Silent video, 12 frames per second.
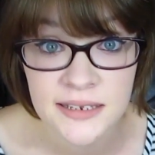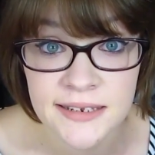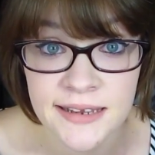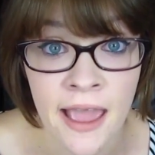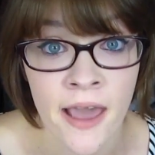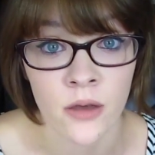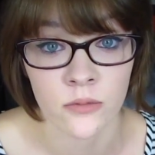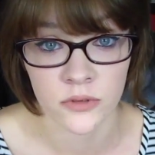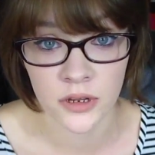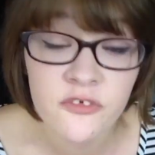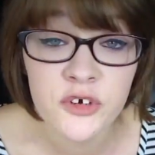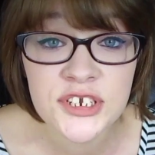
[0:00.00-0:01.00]

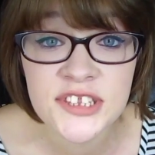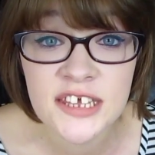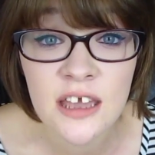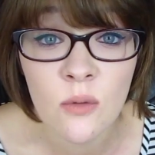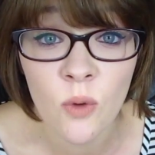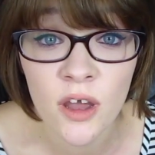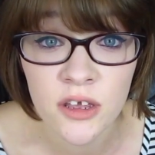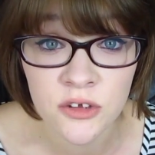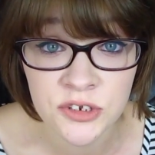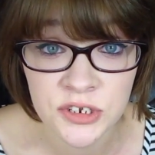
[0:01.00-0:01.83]
down. First thing I want you